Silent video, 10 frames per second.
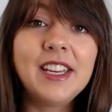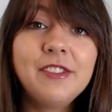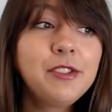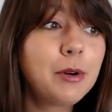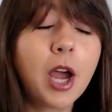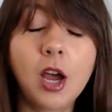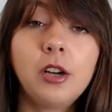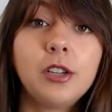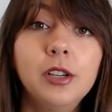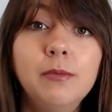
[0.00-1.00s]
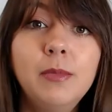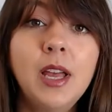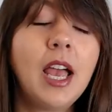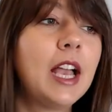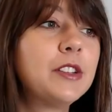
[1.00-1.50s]
And if you're at
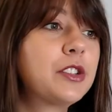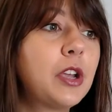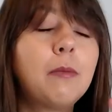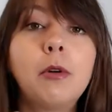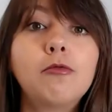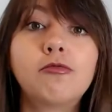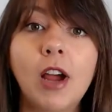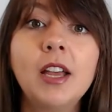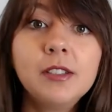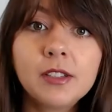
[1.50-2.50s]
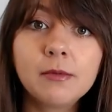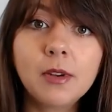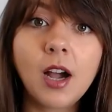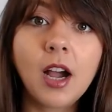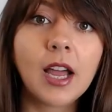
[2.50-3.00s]
home and some
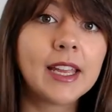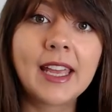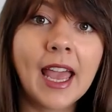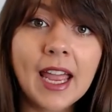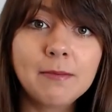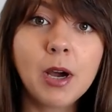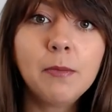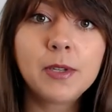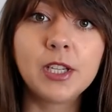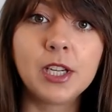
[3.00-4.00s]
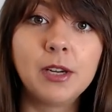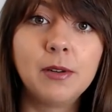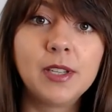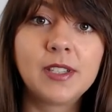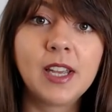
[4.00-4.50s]
random guy came up to
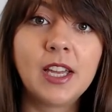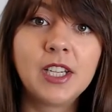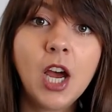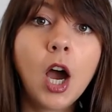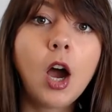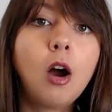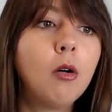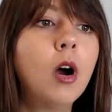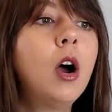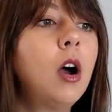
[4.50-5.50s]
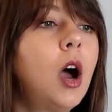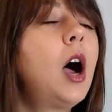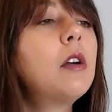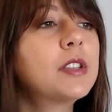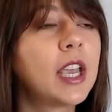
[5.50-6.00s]
you and said, "Oh,
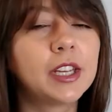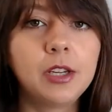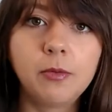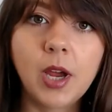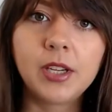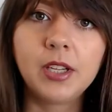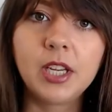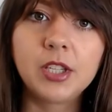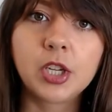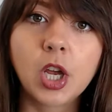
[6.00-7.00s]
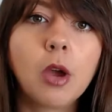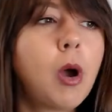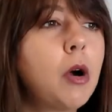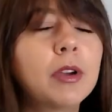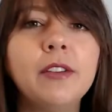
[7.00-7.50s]
I'll take you where you need to
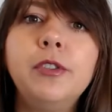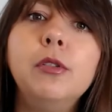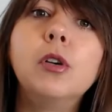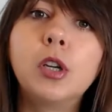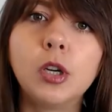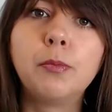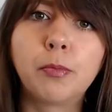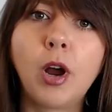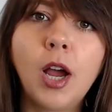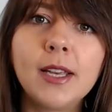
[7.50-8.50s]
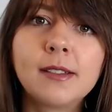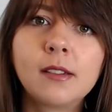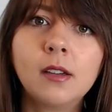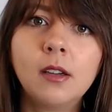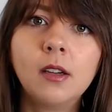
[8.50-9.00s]
go, I'll give you a good
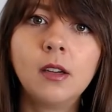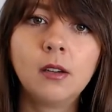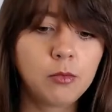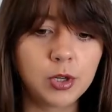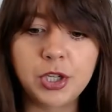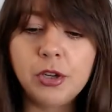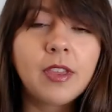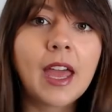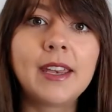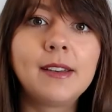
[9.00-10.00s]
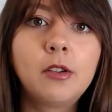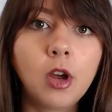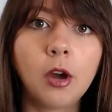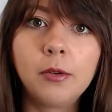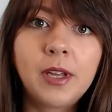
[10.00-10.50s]
price," would you then
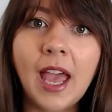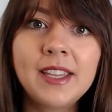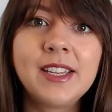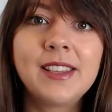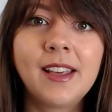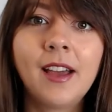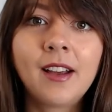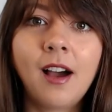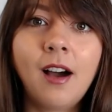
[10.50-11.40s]
go get in their